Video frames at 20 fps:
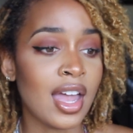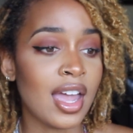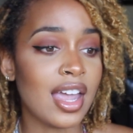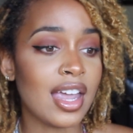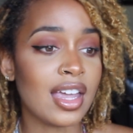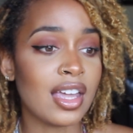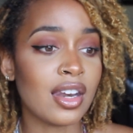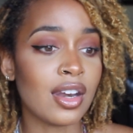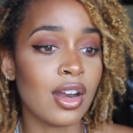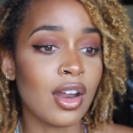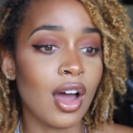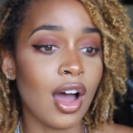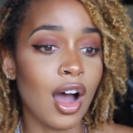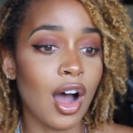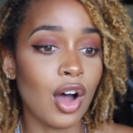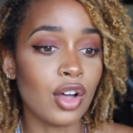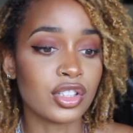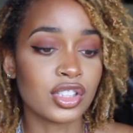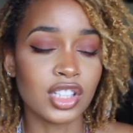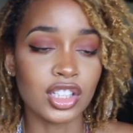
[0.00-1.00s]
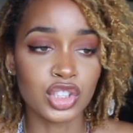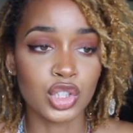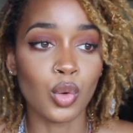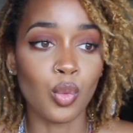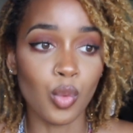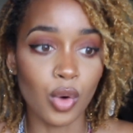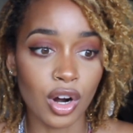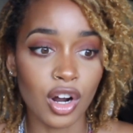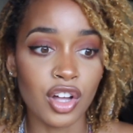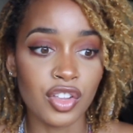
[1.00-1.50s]
in such a
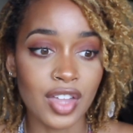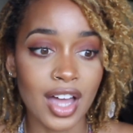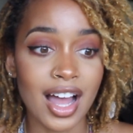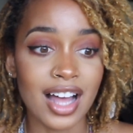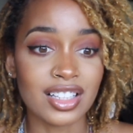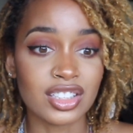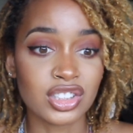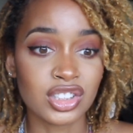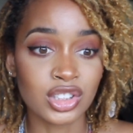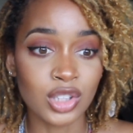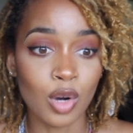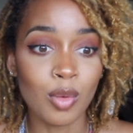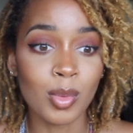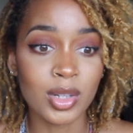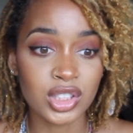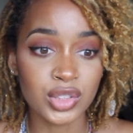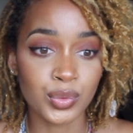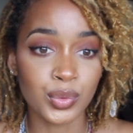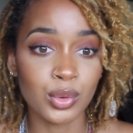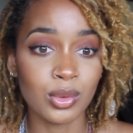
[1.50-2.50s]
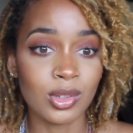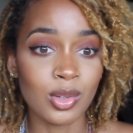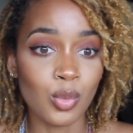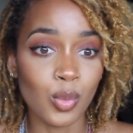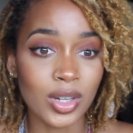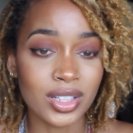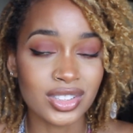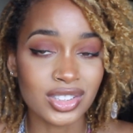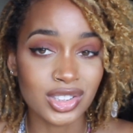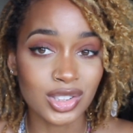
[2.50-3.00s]
world that has so much food
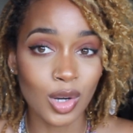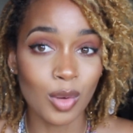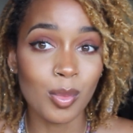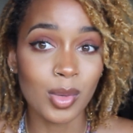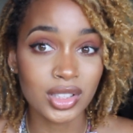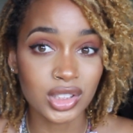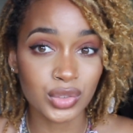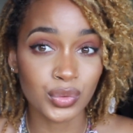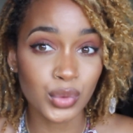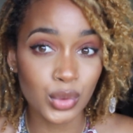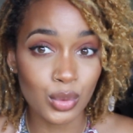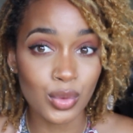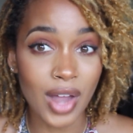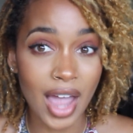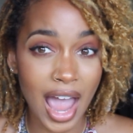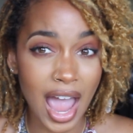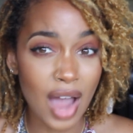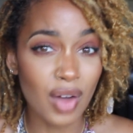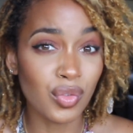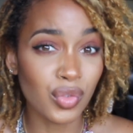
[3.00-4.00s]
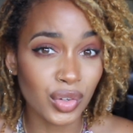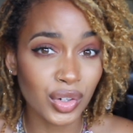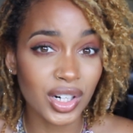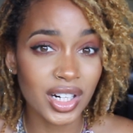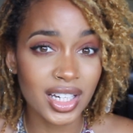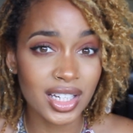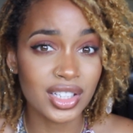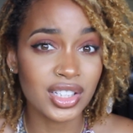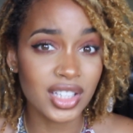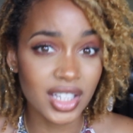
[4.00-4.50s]
and wastes so much food
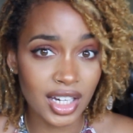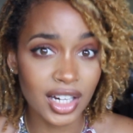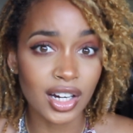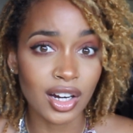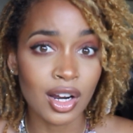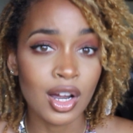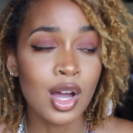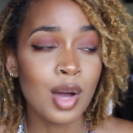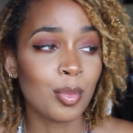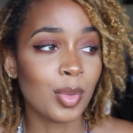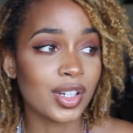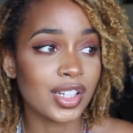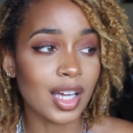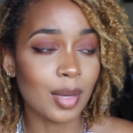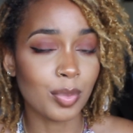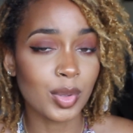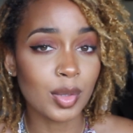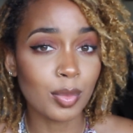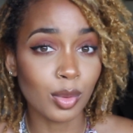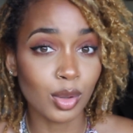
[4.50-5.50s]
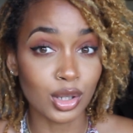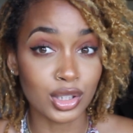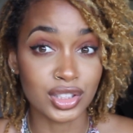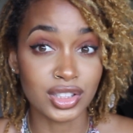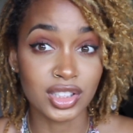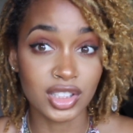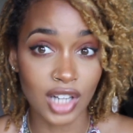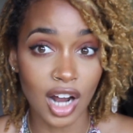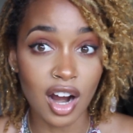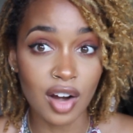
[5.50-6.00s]
every year, but yet people are
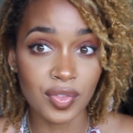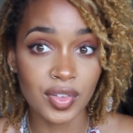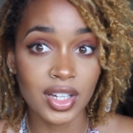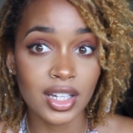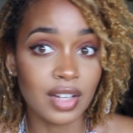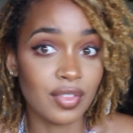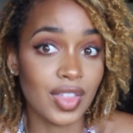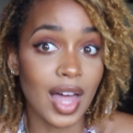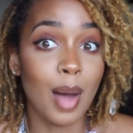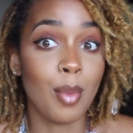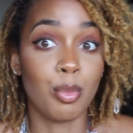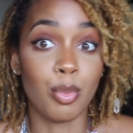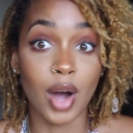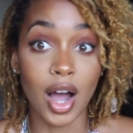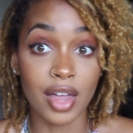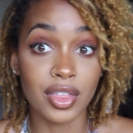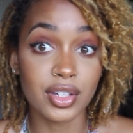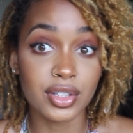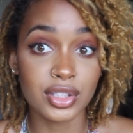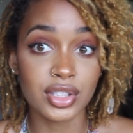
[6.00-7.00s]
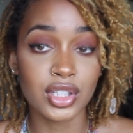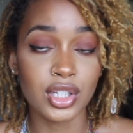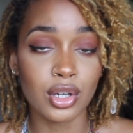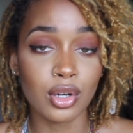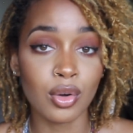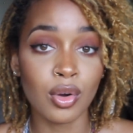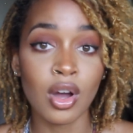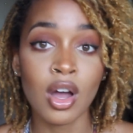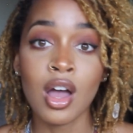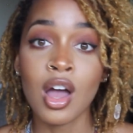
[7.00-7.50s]
starving, if that bothers
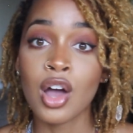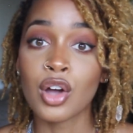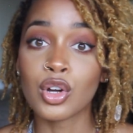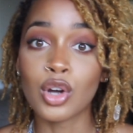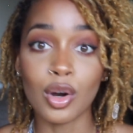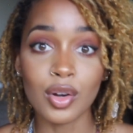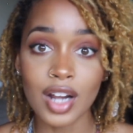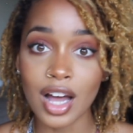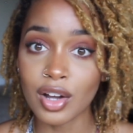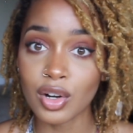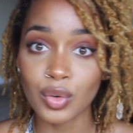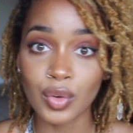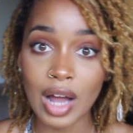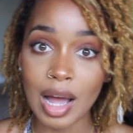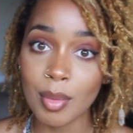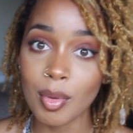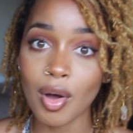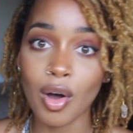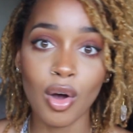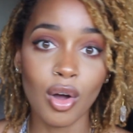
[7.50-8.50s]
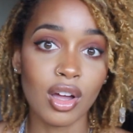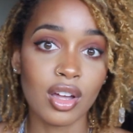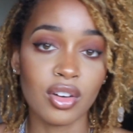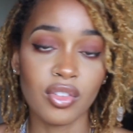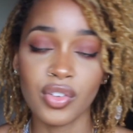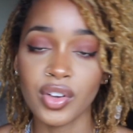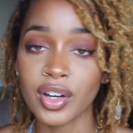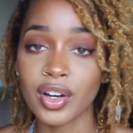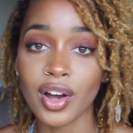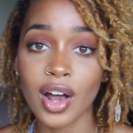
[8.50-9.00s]
you, go down a rabbit hole
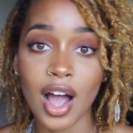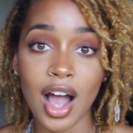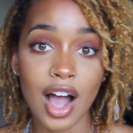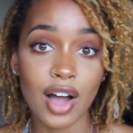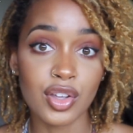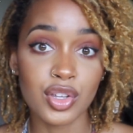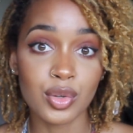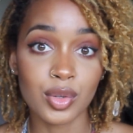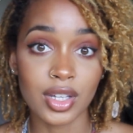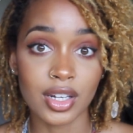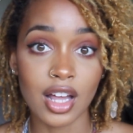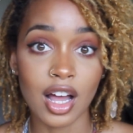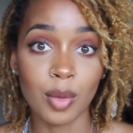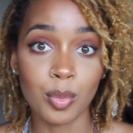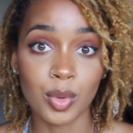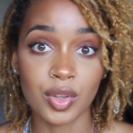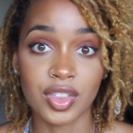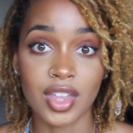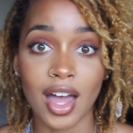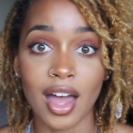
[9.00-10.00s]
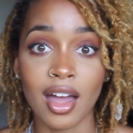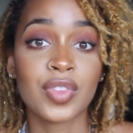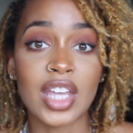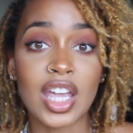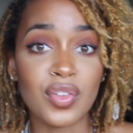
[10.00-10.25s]
and figure out how you can help with that.